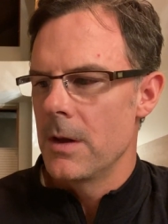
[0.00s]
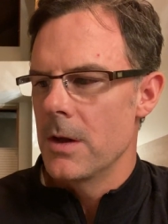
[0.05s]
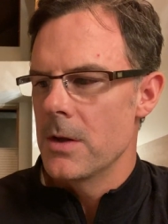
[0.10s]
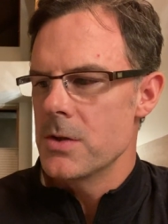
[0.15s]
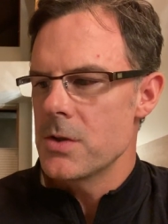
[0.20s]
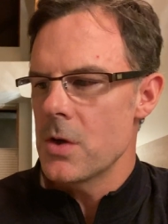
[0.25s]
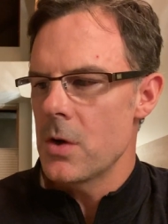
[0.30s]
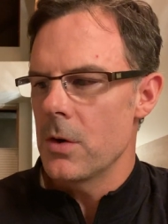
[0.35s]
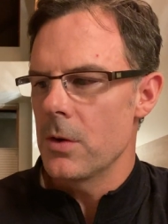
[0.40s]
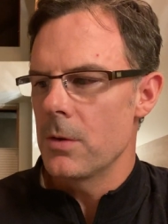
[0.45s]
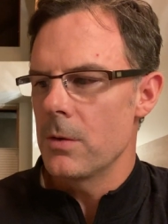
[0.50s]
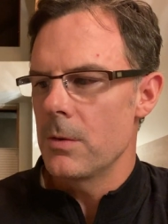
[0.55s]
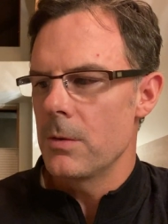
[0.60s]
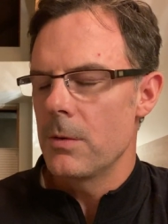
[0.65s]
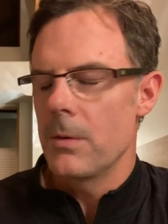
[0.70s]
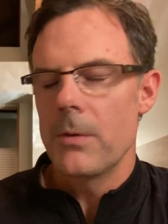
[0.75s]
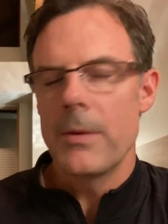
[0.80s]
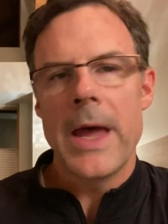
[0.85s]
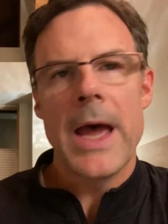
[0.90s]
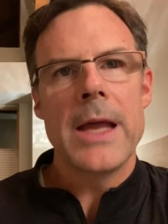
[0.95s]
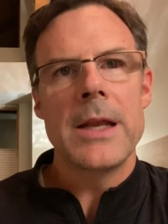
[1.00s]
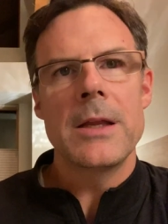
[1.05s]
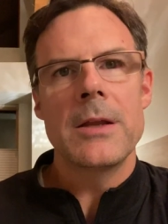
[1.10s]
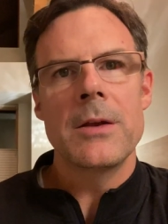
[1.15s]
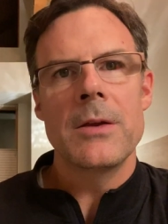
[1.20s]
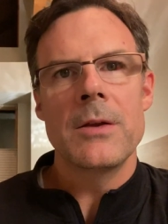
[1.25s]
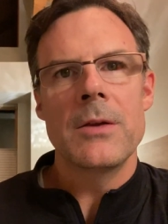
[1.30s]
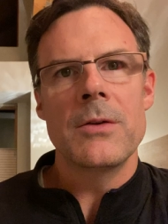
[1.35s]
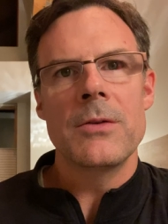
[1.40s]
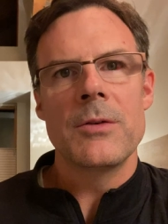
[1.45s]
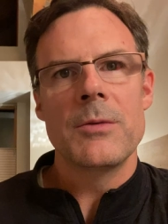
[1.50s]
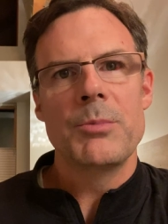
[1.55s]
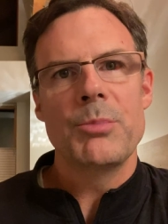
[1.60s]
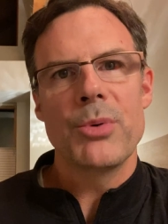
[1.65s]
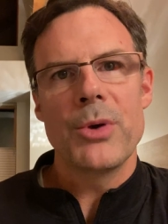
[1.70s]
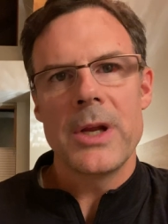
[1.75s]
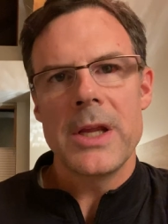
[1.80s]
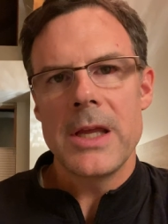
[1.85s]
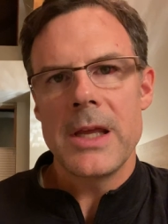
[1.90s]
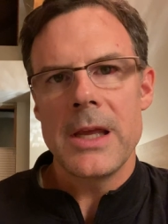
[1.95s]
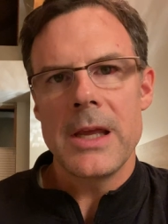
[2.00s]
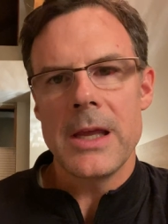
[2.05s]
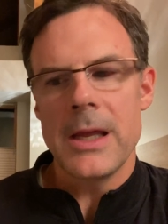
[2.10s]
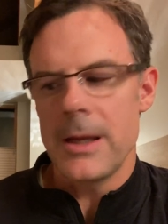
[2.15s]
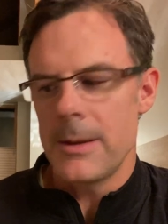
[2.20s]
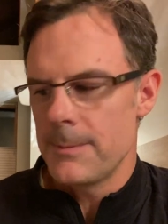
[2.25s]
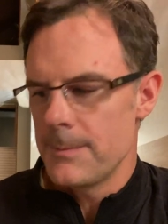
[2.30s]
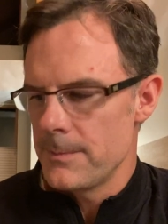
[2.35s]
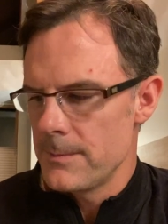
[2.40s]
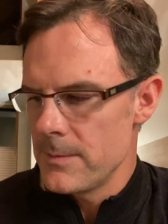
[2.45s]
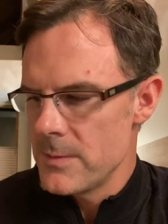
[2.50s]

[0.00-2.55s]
so that is pretty key.